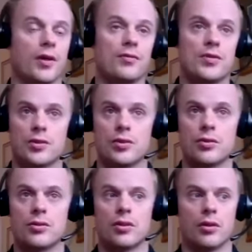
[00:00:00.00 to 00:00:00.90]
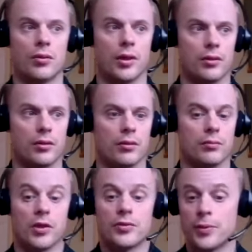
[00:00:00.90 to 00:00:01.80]
5-6 years ago I
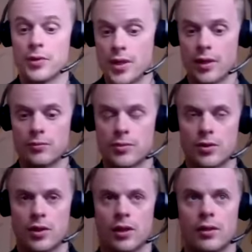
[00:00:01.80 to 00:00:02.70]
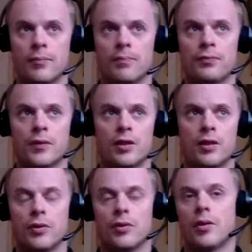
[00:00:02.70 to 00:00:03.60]
heard multiple times that
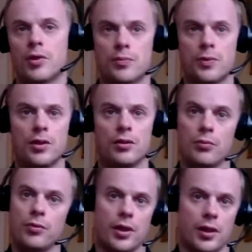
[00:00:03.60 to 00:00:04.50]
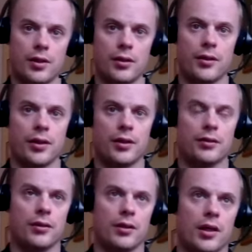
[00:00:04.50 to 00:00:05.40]
if you're an MSP and you bring on a
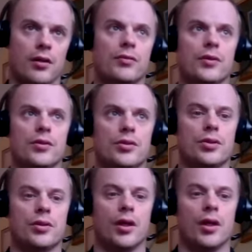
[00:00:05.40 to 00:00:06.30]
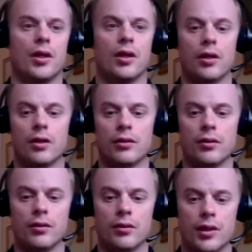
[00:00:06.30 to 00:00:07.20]
client, the average
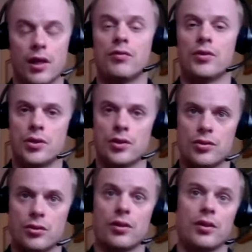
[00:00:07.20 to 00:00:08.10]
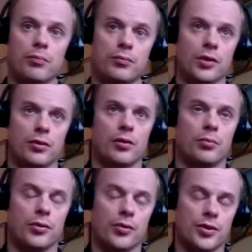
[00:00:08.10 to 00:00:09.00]
is you're gonna
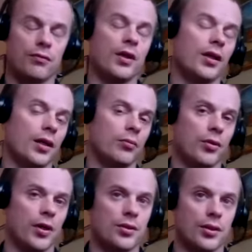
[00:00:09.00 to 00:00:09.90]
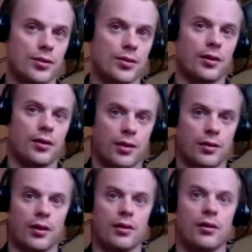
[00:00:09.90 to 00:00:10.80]
pull 7 to 9 projects out of that
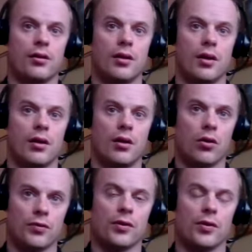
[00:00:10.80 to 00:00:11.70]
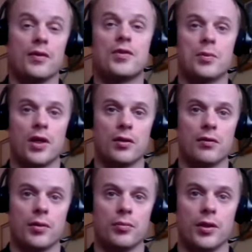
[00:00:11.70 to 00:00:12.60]
client over the lifespan
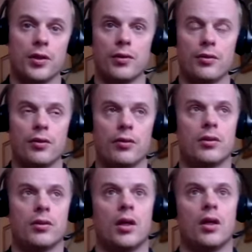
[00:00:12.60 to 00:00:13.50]
of them being with you.